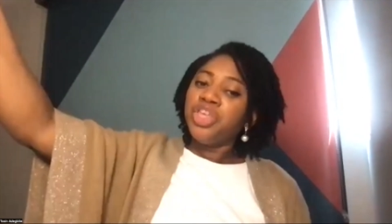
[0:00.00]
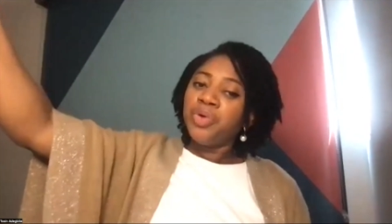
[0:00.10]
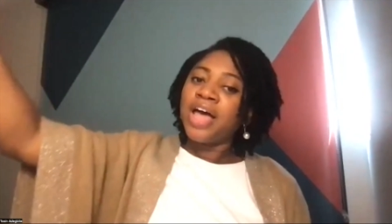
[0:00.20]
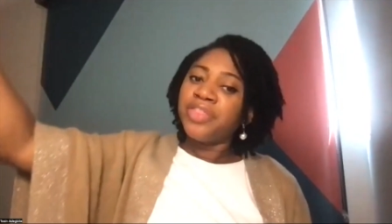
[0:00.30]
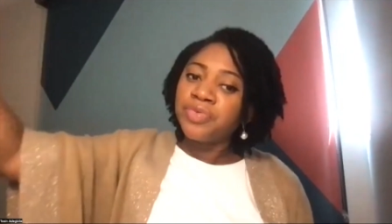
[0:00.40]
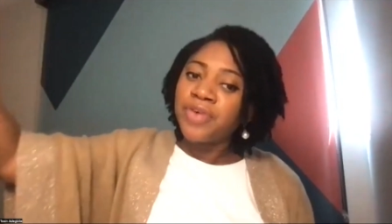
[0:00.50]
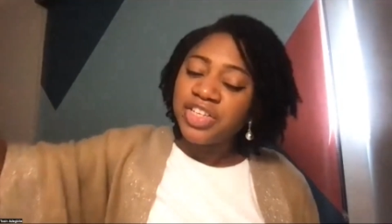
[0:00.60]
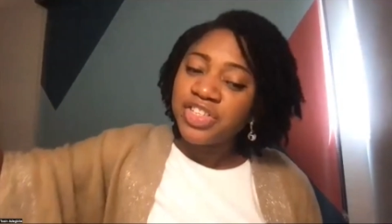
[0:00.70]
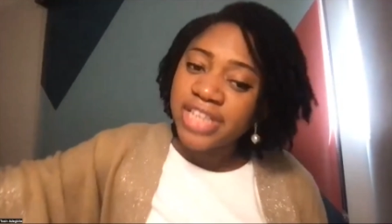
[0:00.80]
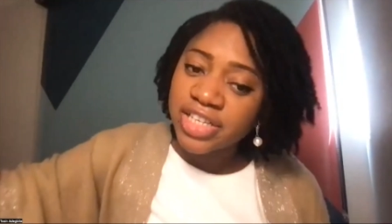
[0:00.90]
you are the
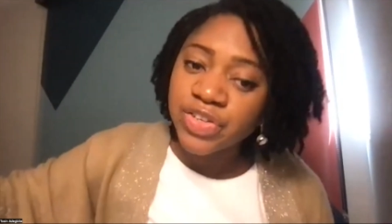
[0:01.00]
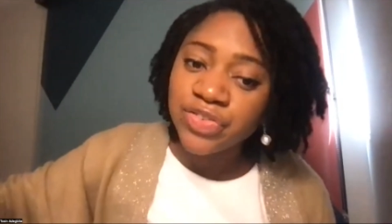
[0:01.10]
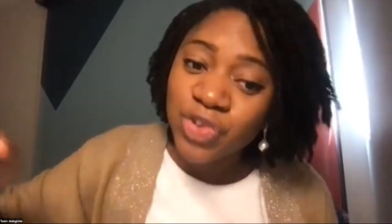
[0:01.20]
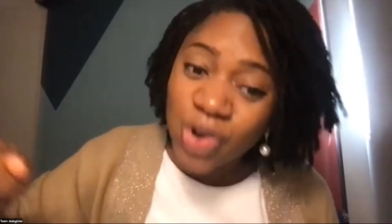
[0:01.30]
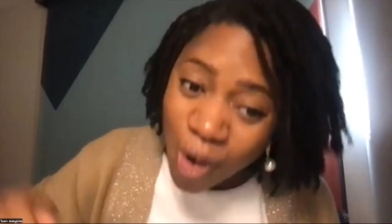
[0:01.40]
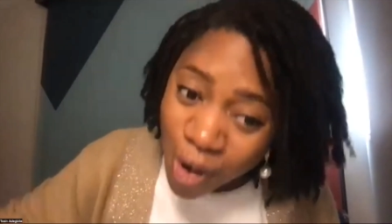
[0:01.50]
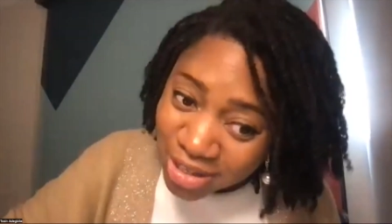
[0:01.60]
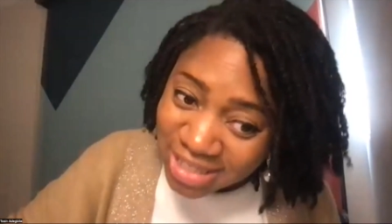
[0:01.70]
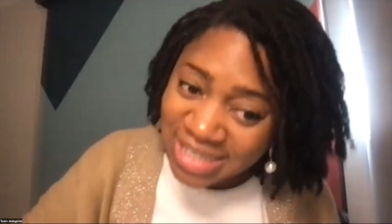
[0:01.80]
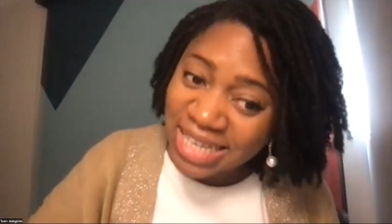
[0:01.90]
righteousness of
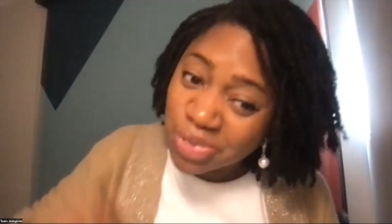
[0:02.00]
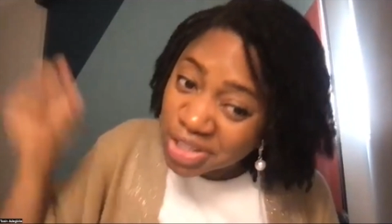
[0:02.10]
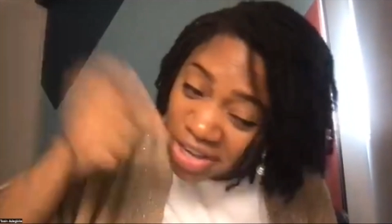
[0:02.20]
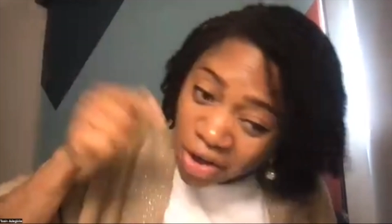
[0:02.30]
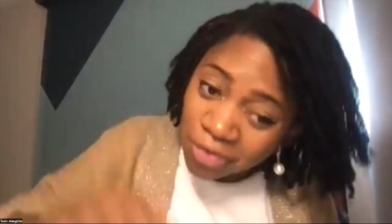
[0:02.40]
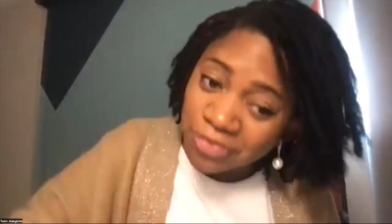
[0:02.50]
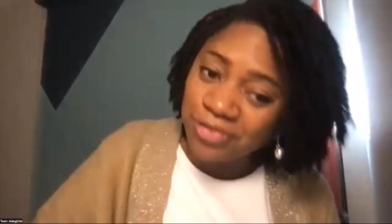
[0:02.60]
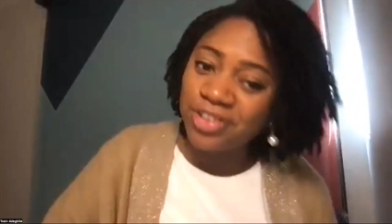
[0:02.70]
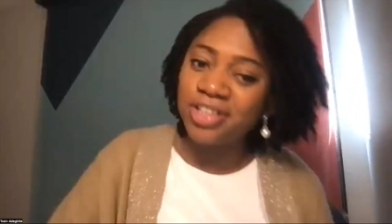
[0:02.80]
God Himself?